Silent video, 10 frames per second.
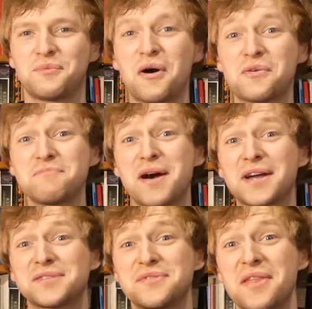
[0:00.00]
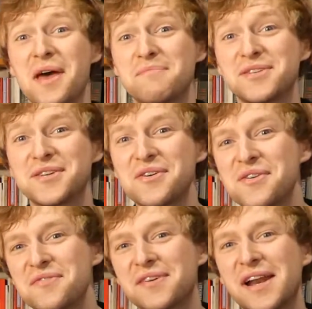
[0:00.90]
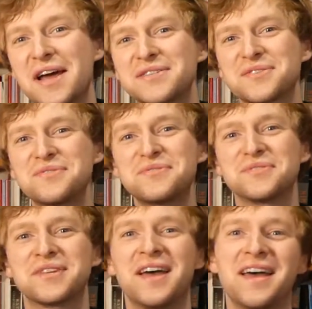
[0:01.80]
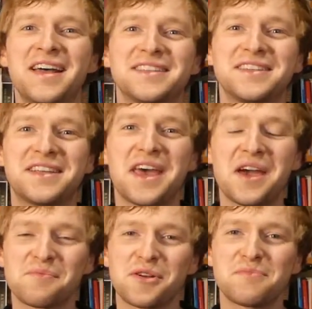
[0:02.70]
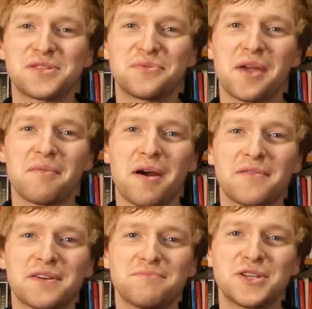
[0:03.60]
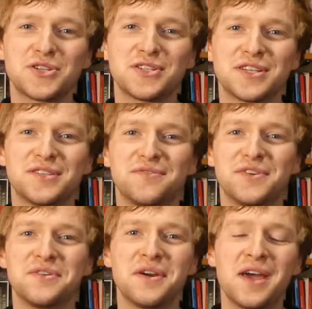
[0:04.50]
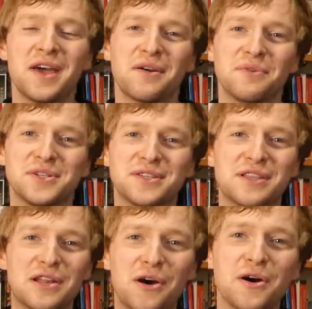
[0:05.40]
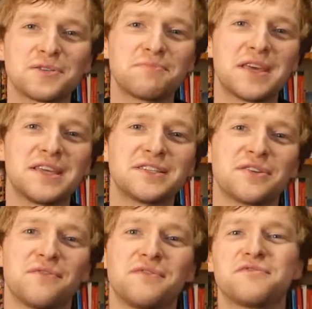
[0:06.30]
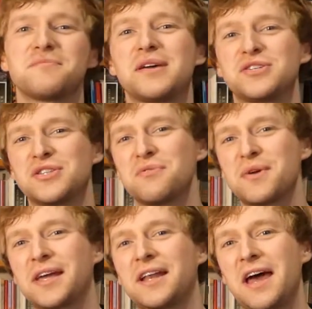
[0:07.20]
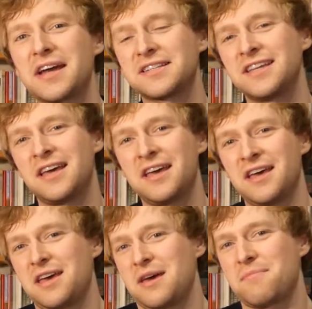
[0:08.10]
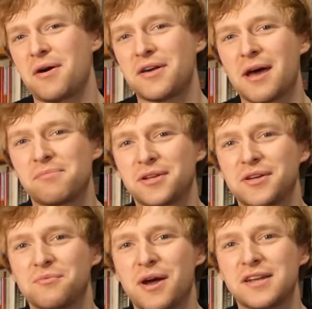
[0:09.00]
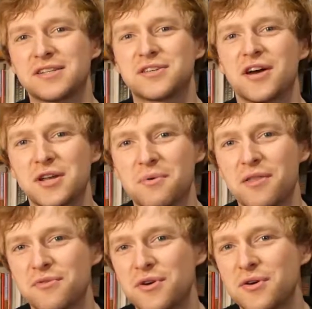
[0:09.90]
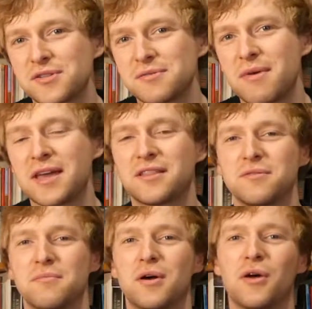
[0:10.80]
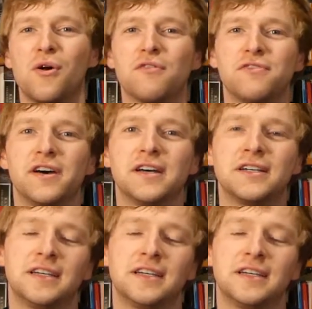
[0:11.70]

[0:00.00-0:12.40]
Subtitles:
Welcome back to another episode of Clare Schools. Today I'm going to be talking about the admissions interview, which is the last piece of information that we collect about an applicant when deciding whether or not to make them an offer.